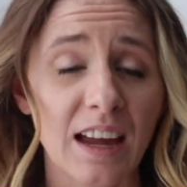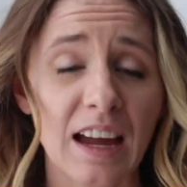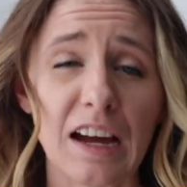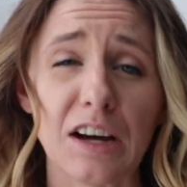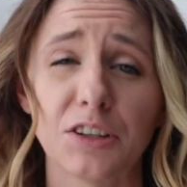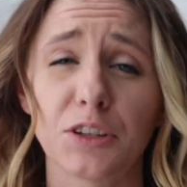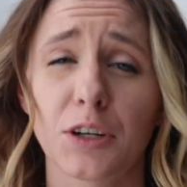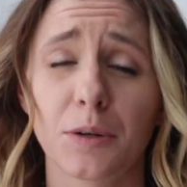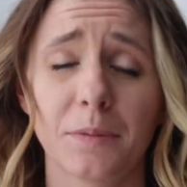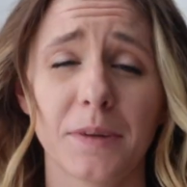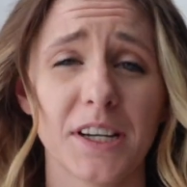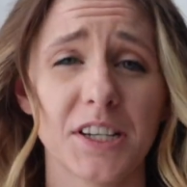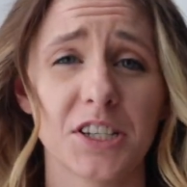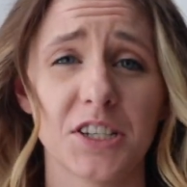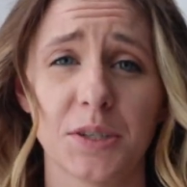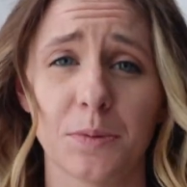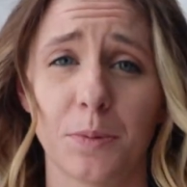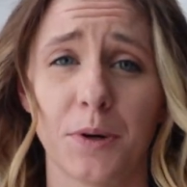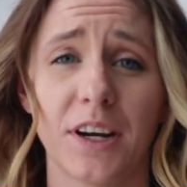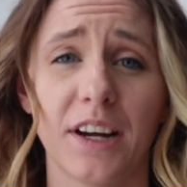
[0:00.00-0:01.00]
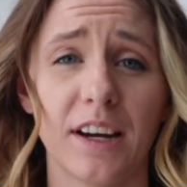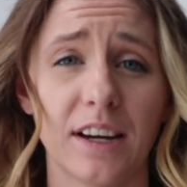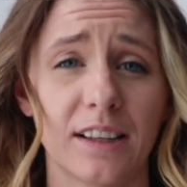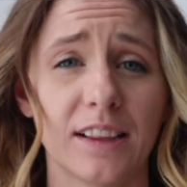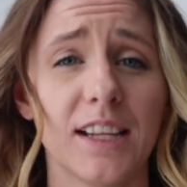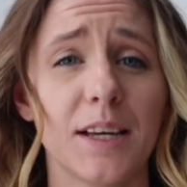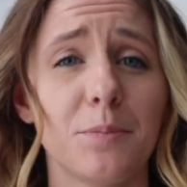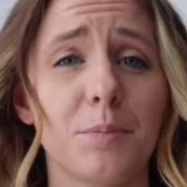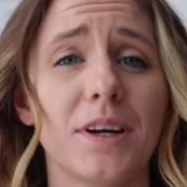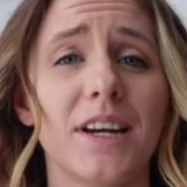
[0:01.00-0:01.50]
I'll normally just put a
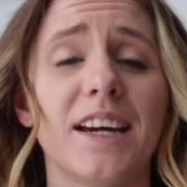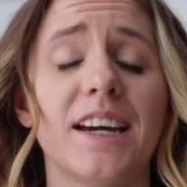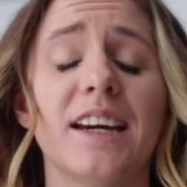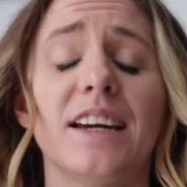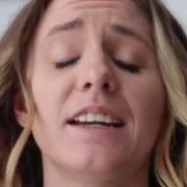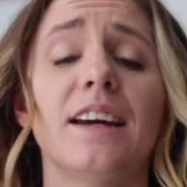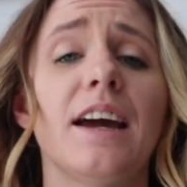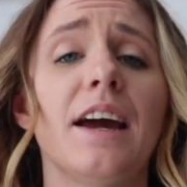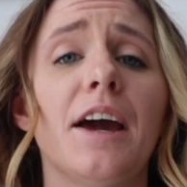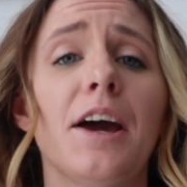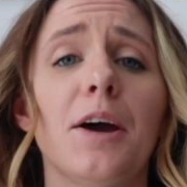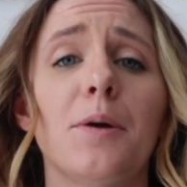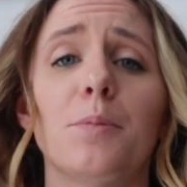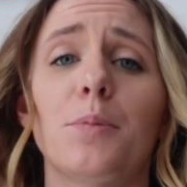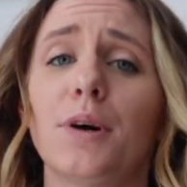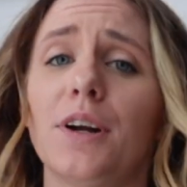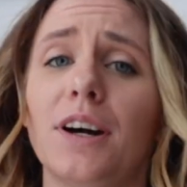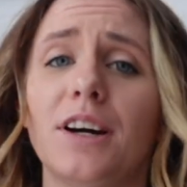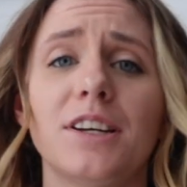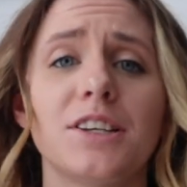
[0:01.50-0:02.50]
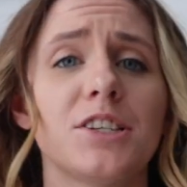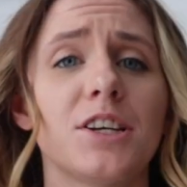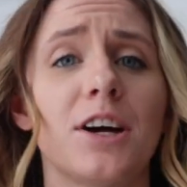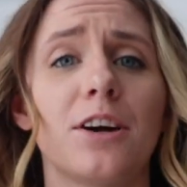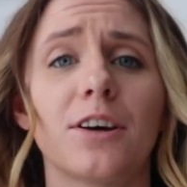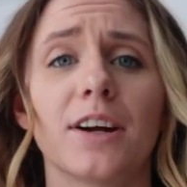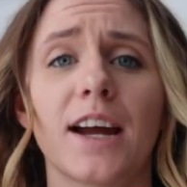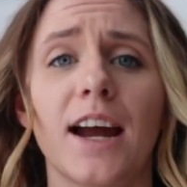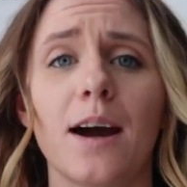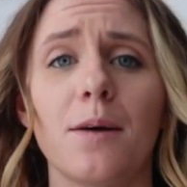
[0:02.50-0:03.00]
clip in it, put on a
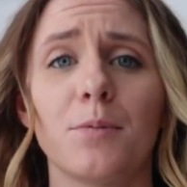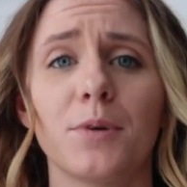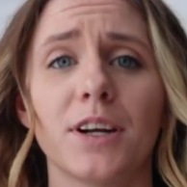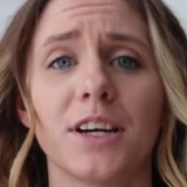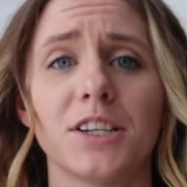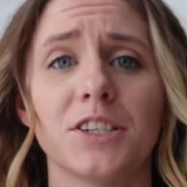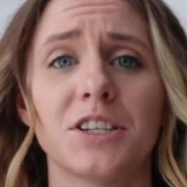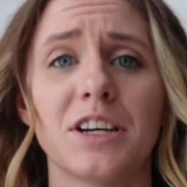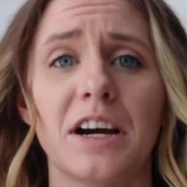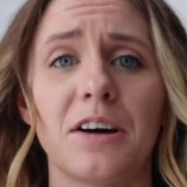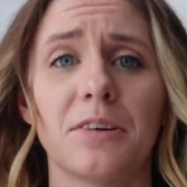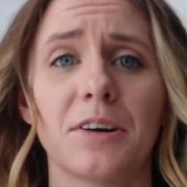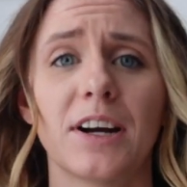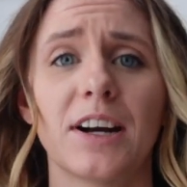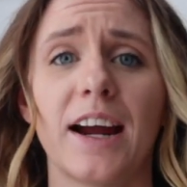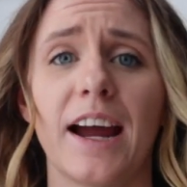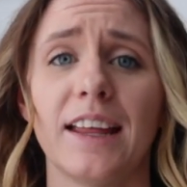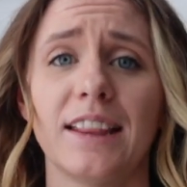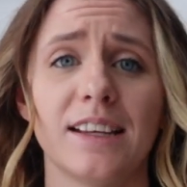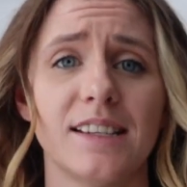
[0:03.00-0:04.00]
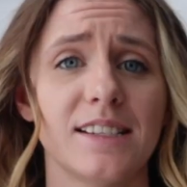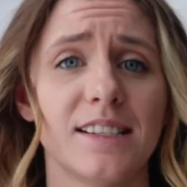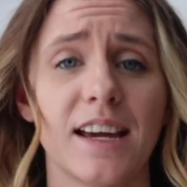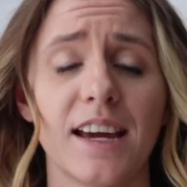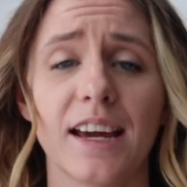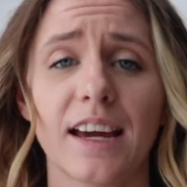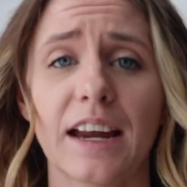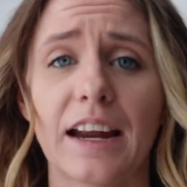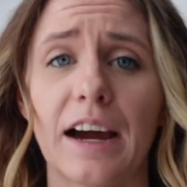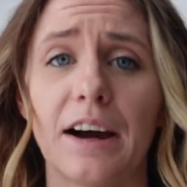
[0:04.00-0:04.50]
shower cap when I shower, and then
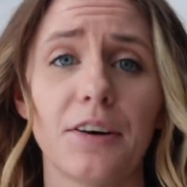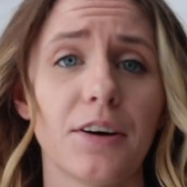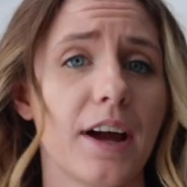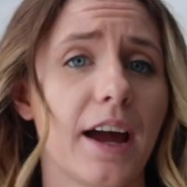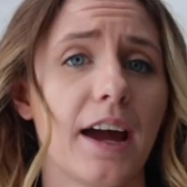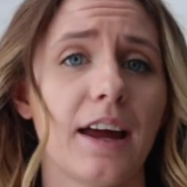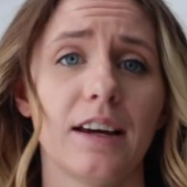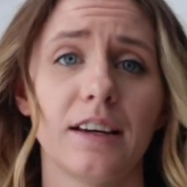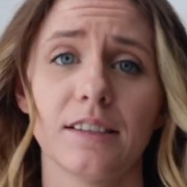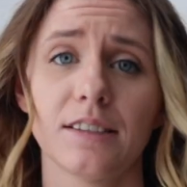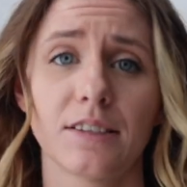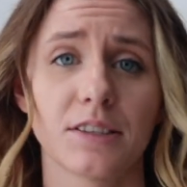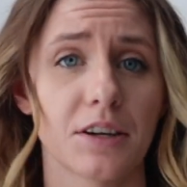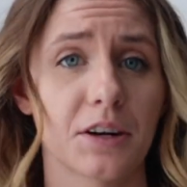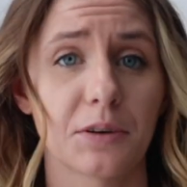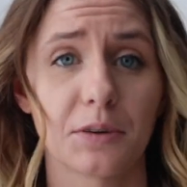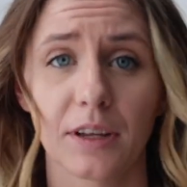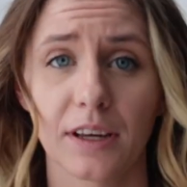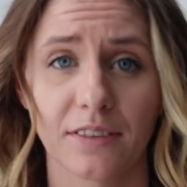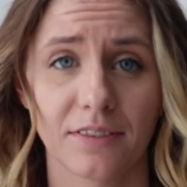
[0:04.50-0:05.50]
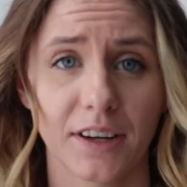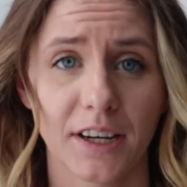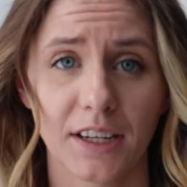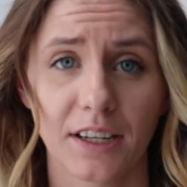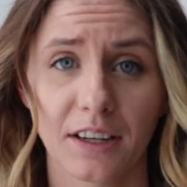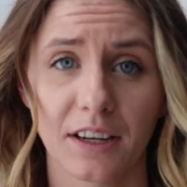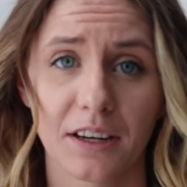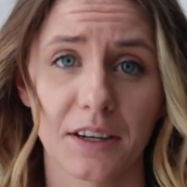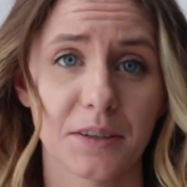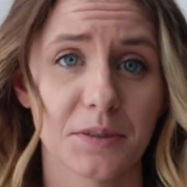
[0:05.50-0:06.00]
take it out and it's totally fine
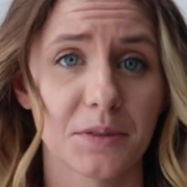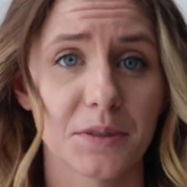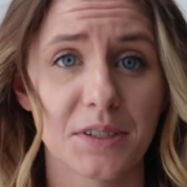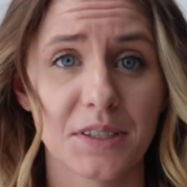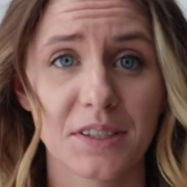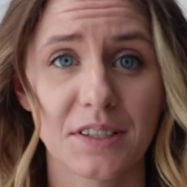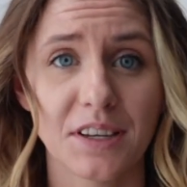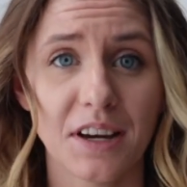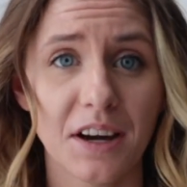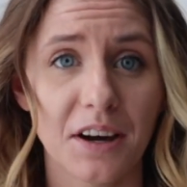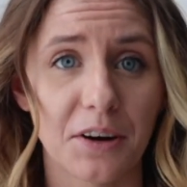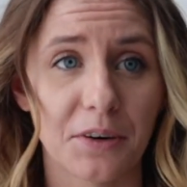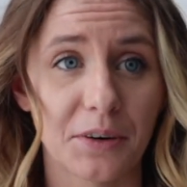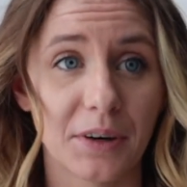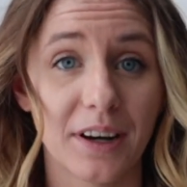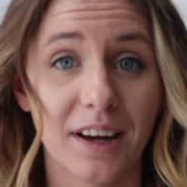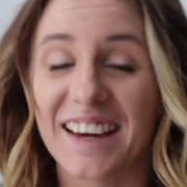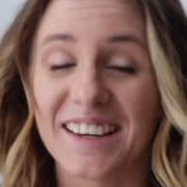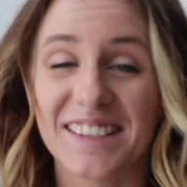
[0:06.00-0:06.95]
to go. So